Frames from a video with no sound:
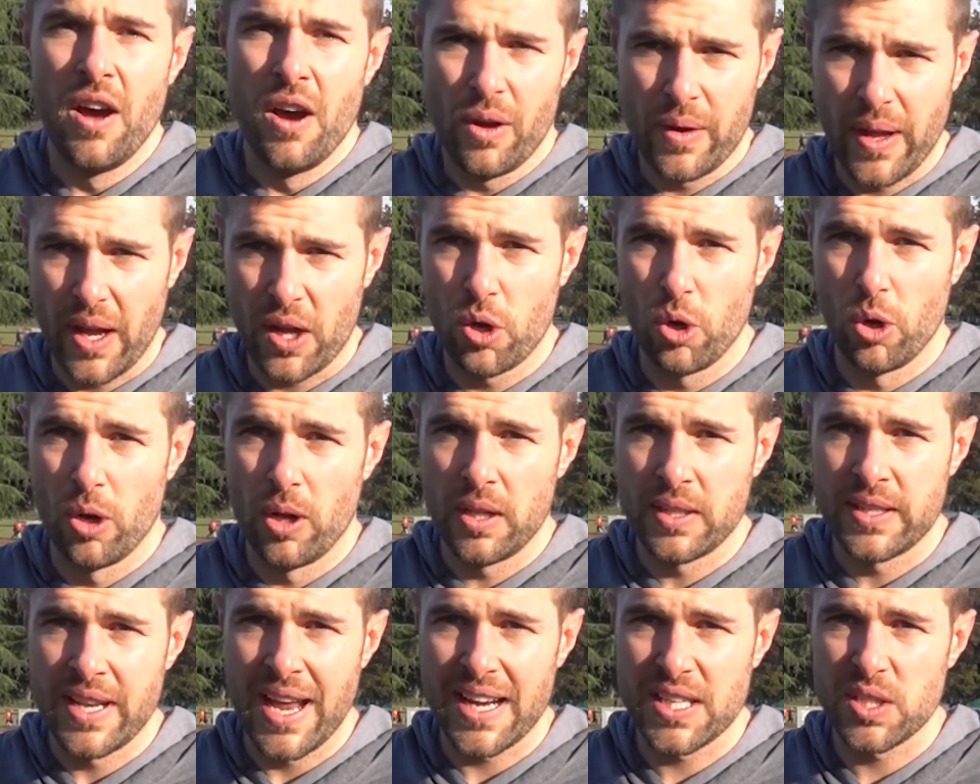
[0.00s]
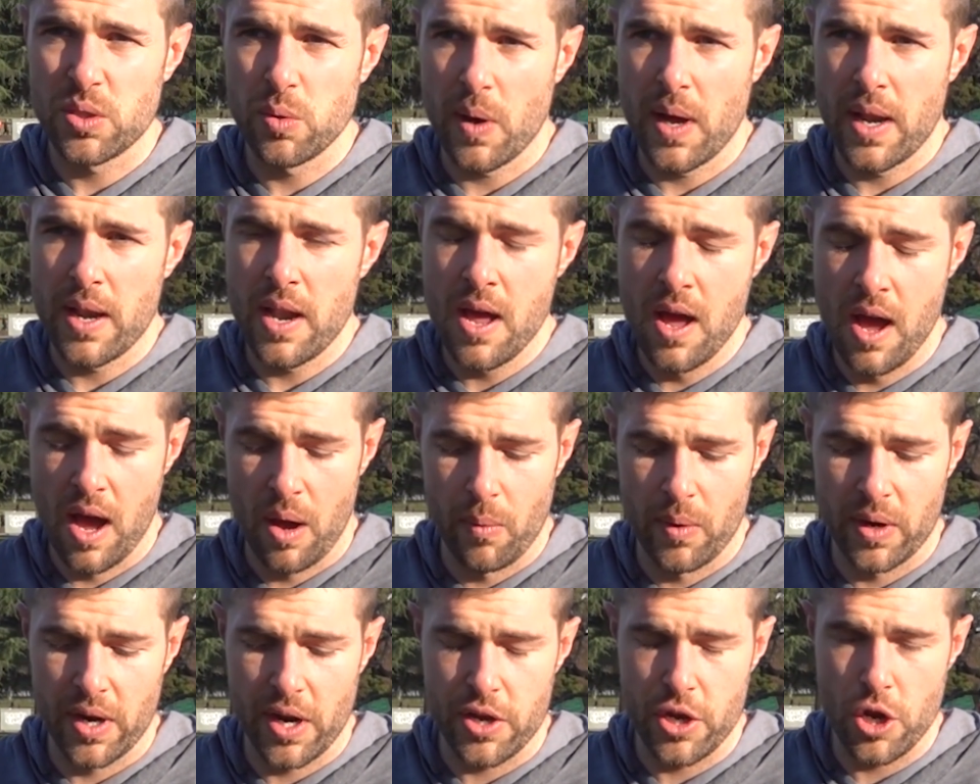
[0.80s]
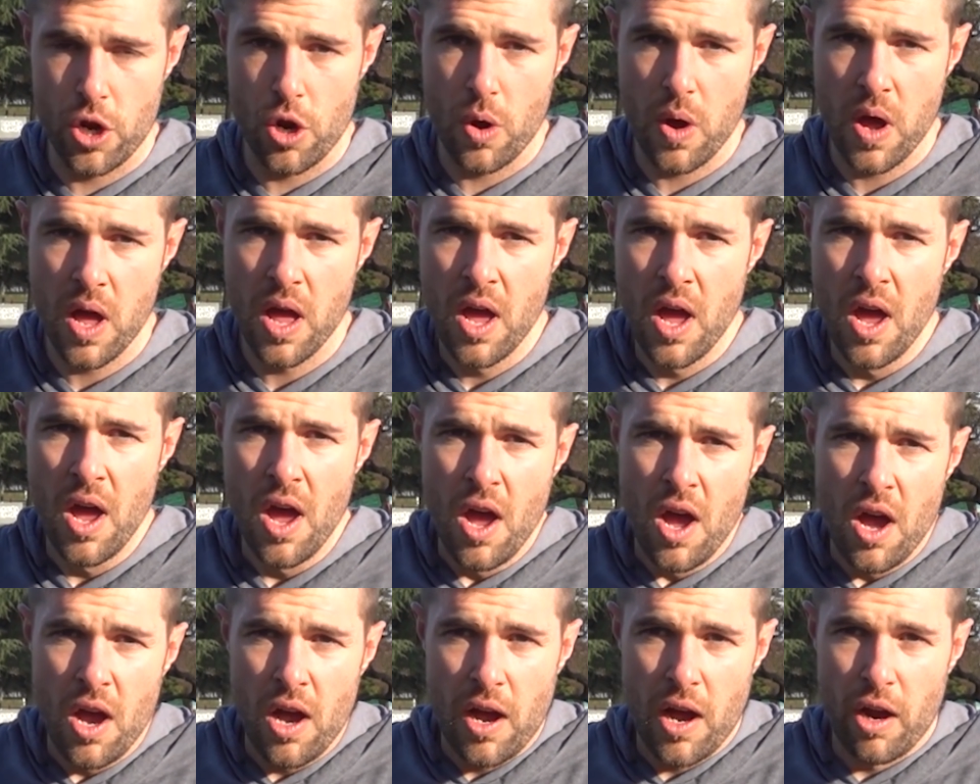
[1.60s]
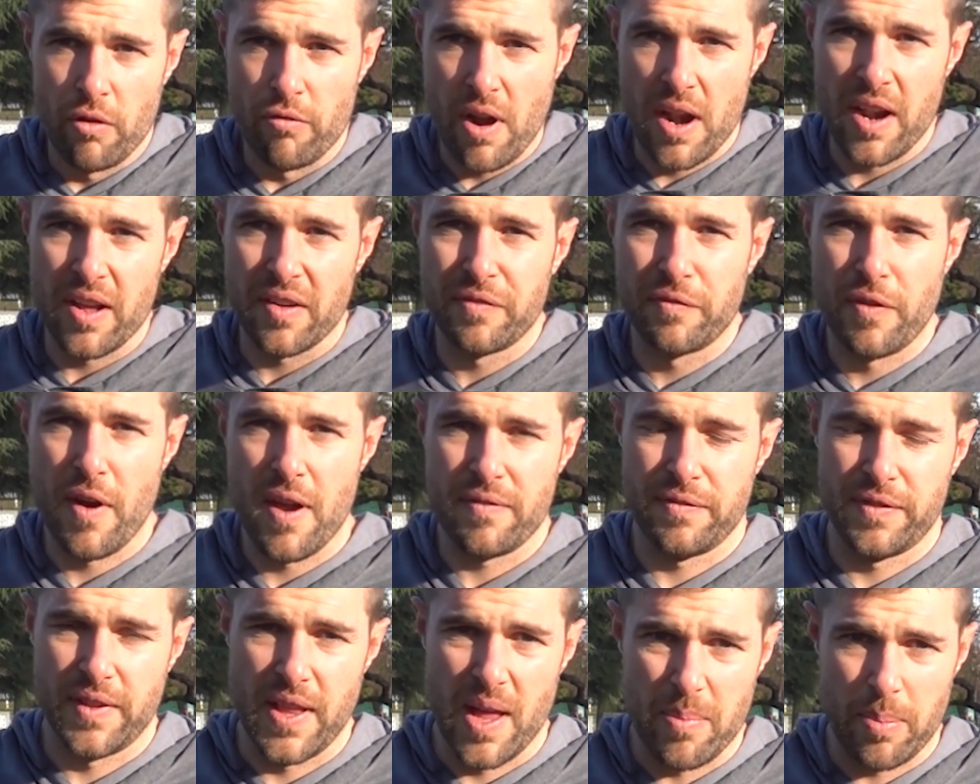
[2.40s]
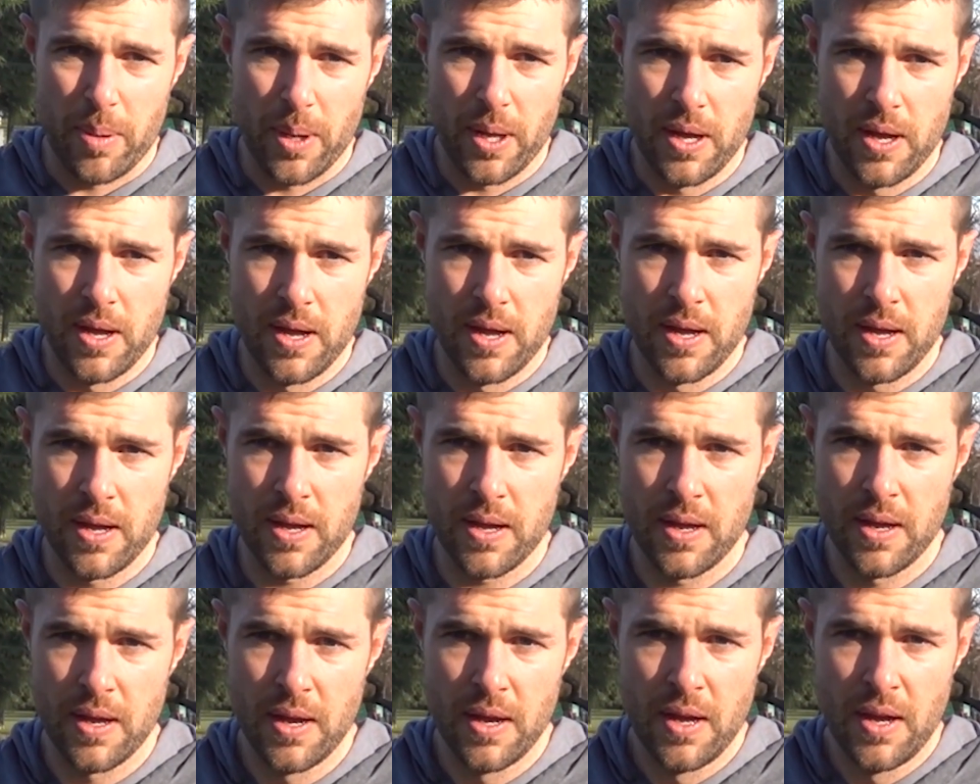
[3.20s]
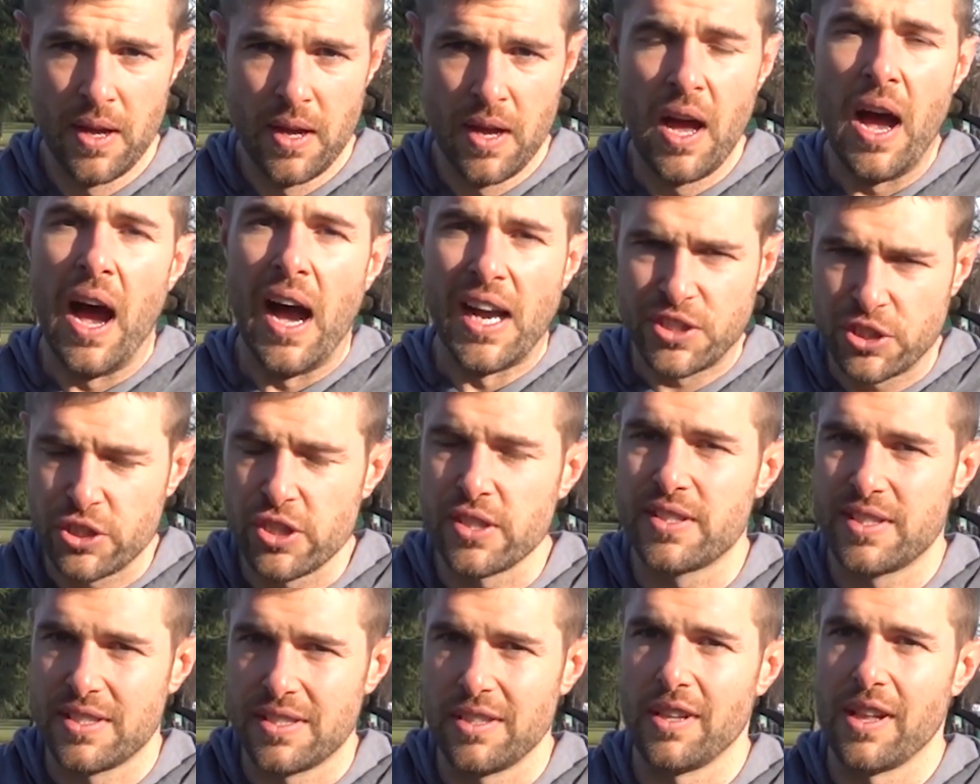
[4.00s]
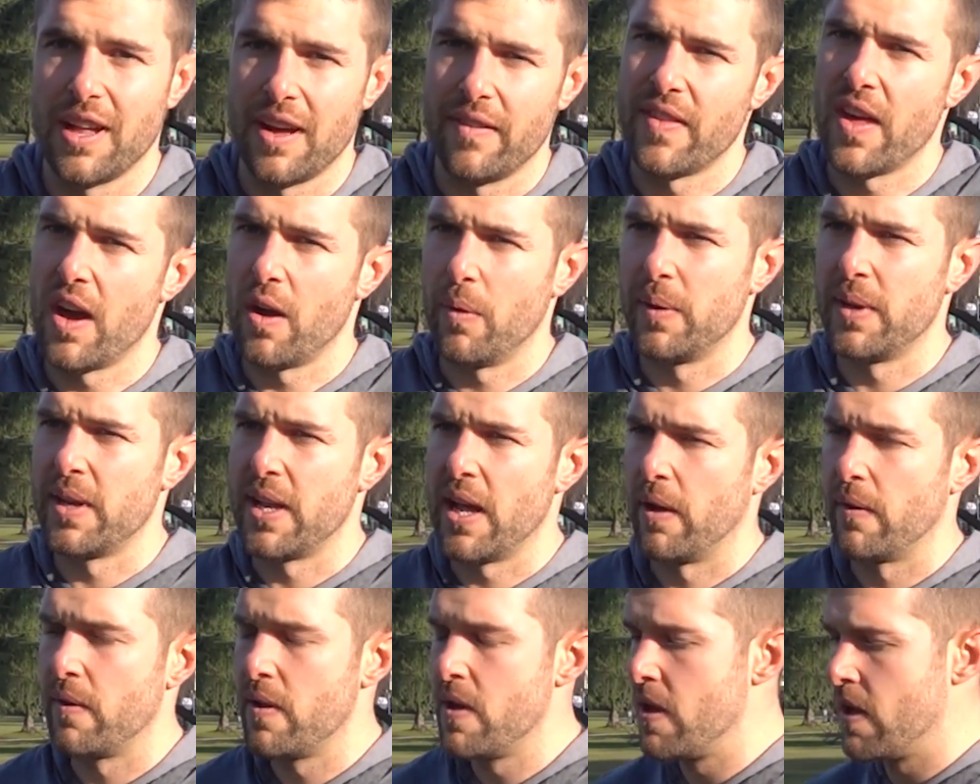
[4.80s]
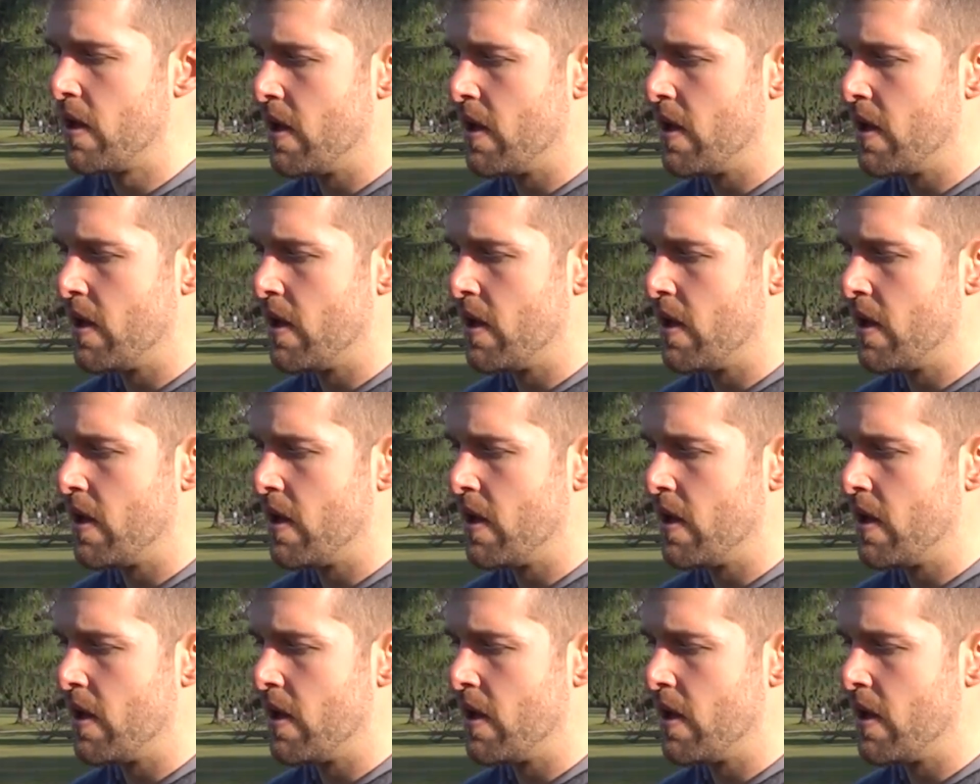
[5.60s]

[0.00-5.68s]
Okay, cool. Next one, I want to do a running front flip. I should still have that one down.